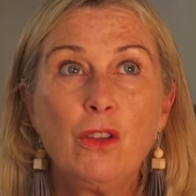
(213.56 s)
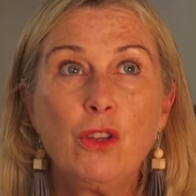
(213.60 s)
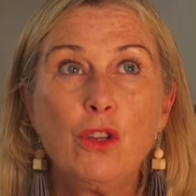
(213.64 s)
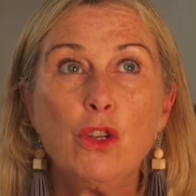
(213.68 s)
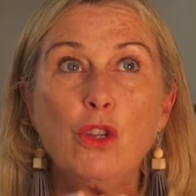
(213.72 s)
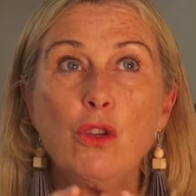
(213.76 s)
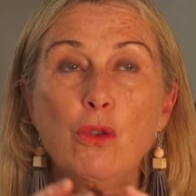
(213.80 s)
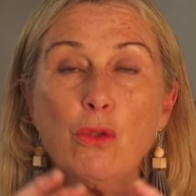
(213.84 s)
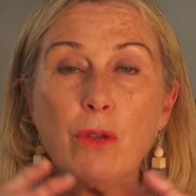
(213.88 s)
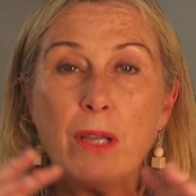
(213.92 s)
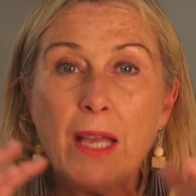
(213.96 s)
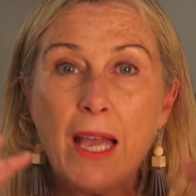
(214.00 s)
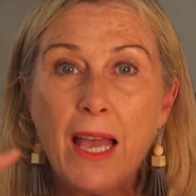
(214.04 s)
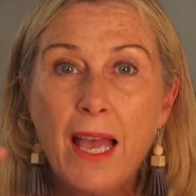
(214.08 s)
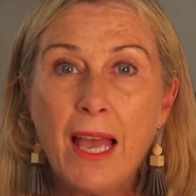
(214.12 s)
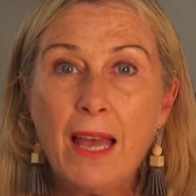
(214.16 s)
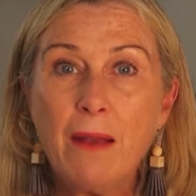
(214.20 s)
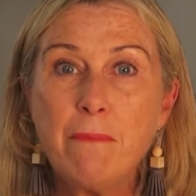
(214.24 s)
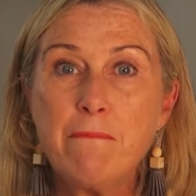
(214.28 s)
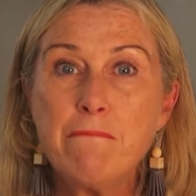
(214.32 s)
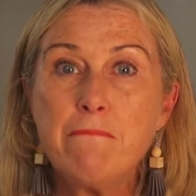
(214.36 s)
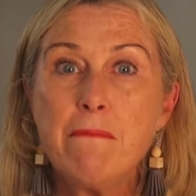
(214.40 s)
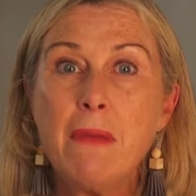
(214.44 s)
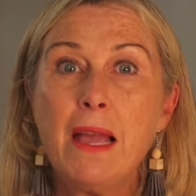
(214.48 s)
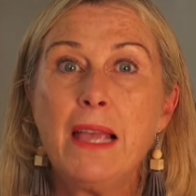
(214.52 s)
You
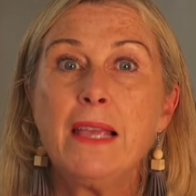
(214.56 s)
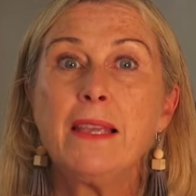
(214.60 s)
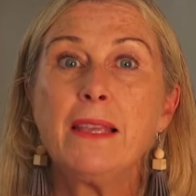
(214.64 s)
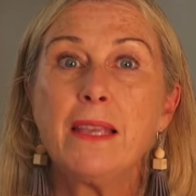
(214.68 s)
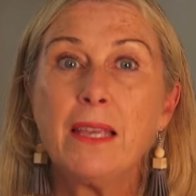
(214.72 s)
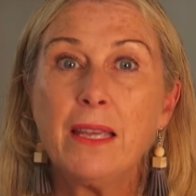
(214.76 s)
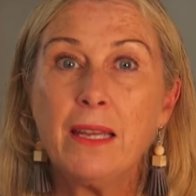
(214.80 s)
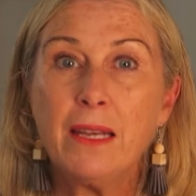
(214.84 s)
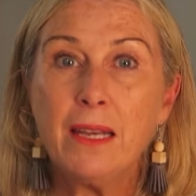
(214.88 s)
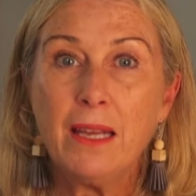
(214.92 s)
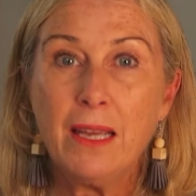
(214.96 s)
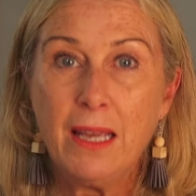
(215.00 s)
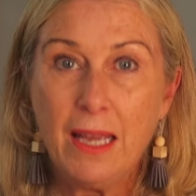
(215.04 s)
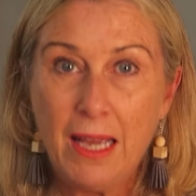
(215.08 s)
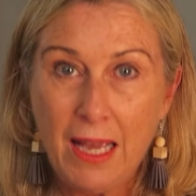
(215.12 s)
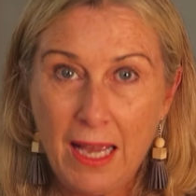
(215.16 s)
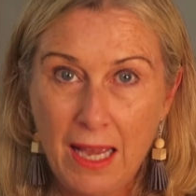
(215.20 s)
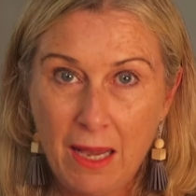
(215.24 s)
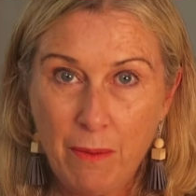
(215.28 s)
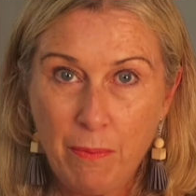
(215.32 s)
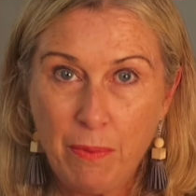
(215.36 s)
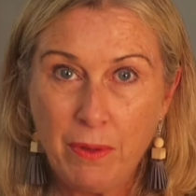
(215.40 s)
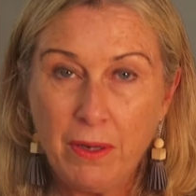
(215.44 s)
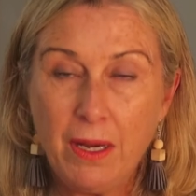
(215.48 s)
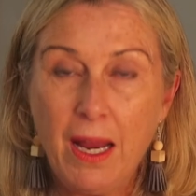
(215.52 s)
can make it
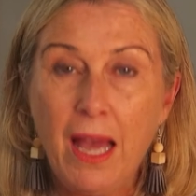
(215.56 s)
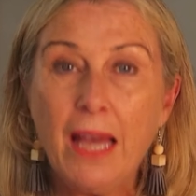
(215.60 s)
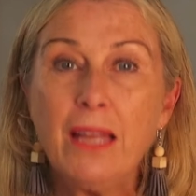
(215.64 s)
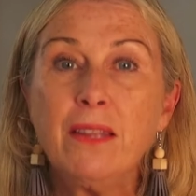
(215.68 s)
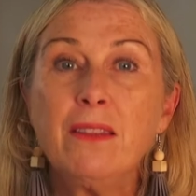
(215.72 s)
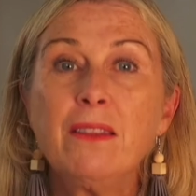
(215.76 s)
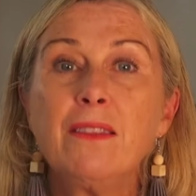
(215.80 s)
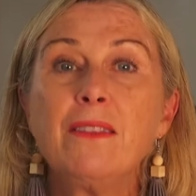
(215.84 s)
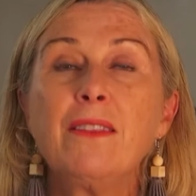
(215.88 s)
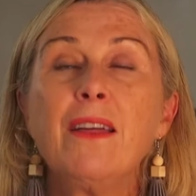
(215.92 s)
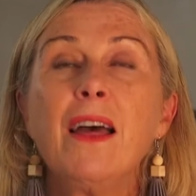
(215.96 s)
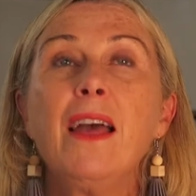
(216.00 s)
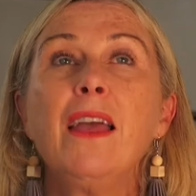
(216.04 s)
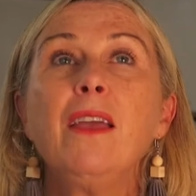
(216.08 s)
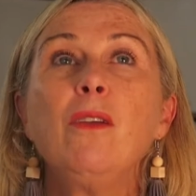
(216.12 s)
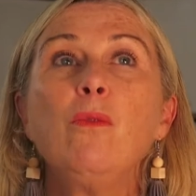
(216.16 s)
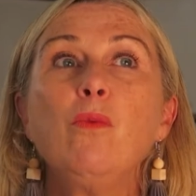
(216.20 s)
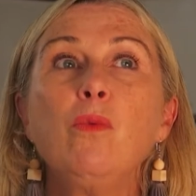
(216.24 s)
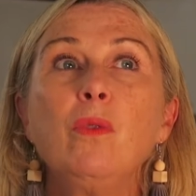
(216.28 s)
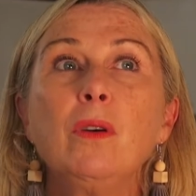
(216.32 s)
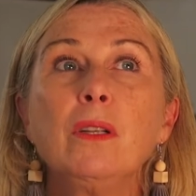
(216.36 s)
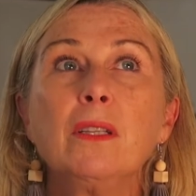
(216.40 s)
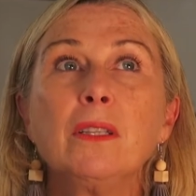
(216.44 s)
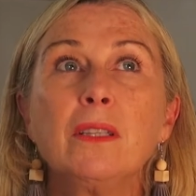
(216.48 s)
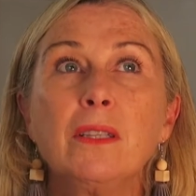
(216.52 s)
happen and they
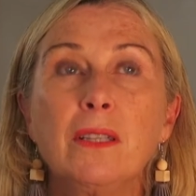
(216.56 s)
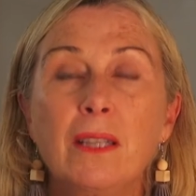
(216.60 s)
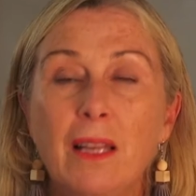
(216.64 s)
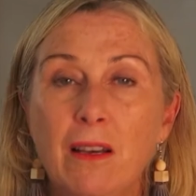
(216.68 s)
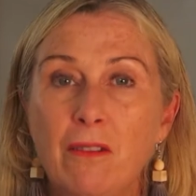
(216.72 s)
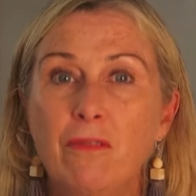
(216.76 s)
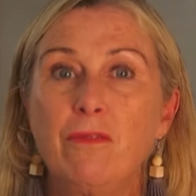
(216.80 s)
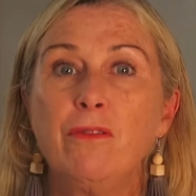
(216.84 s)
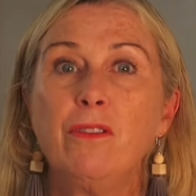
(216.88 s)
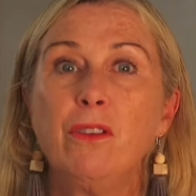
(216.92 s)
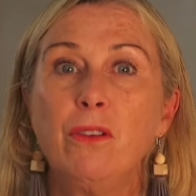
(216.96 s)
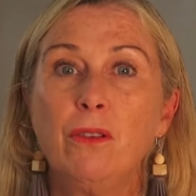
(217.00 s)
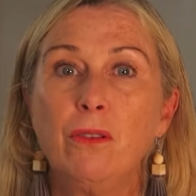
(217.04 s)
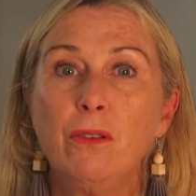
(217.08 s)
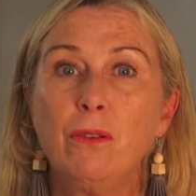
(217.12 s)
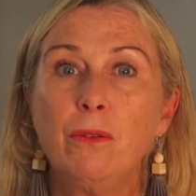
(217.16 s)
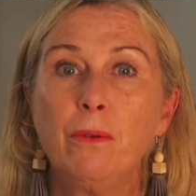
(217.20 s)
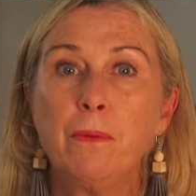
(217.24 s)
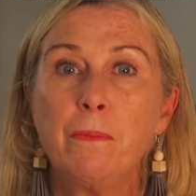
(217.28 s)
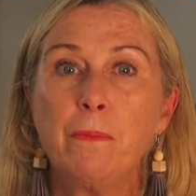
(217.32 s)
will love you.